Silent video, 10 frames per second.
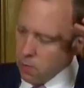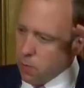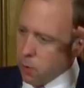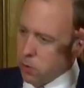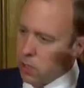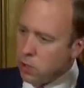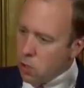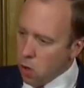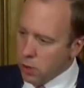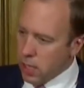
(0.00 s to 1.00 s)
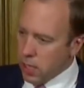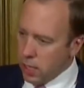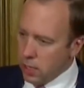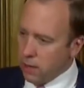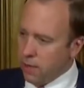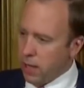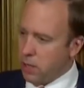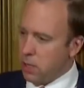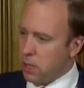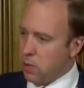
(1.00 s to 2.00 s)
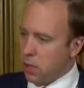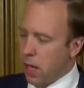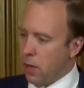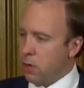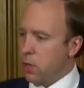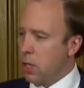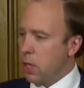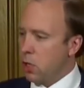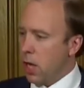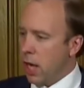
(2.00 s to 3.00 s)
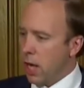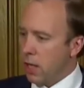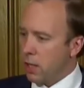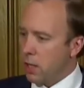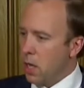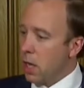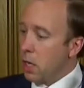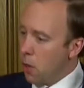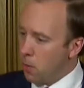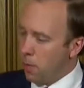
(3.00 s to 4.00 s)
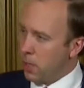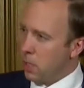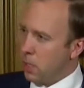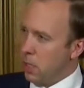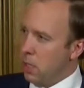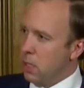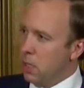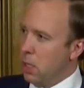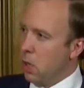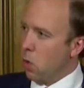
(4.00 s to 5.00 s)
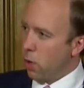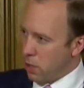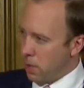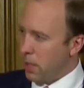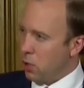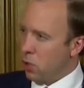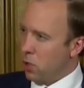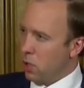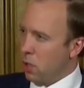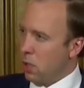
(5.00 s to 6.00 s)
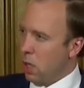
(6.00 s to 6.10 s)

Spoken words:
report did not take factors into account such as comorbidities or, as I mentioned,